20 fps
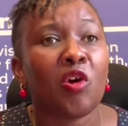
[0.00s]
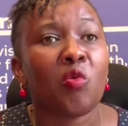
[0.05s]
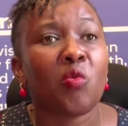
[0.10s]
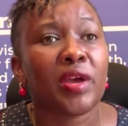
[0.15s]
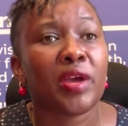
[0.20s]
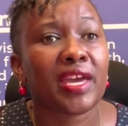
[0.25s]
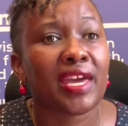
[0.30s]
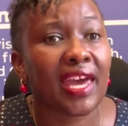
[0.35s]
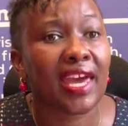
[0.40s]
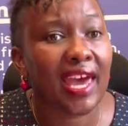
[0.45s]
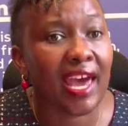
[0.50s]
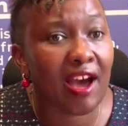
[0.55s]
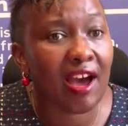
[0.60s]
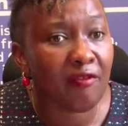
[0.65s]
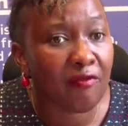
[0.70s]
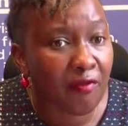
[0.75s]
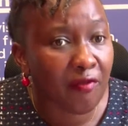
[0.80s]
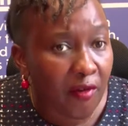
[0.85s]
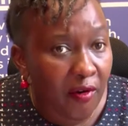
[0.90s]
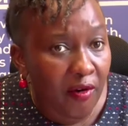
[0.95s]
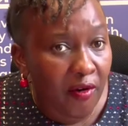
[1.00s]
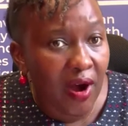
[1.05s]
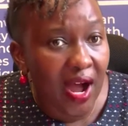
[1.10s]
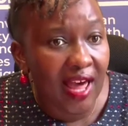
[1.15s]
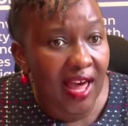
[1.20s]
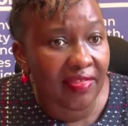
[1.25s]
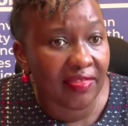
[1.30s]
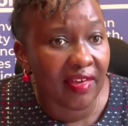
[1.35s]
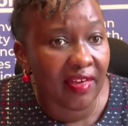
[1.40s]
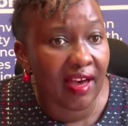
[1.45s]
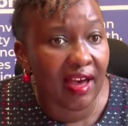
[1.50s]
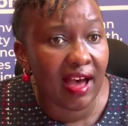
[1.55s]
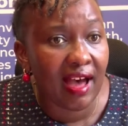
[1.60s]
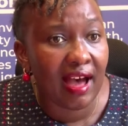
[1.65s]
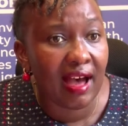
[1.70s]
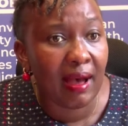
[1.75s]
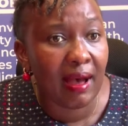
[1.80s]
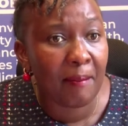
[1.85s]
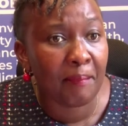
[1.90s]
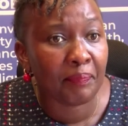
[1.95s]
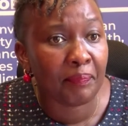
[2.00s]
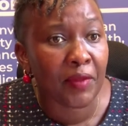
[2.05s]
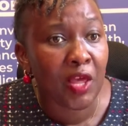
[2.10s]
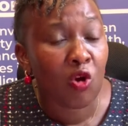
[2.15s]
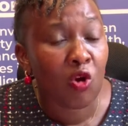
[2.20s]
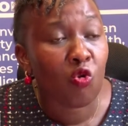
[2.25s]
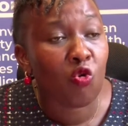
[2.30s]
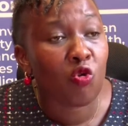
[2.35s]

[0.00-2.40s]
we care for other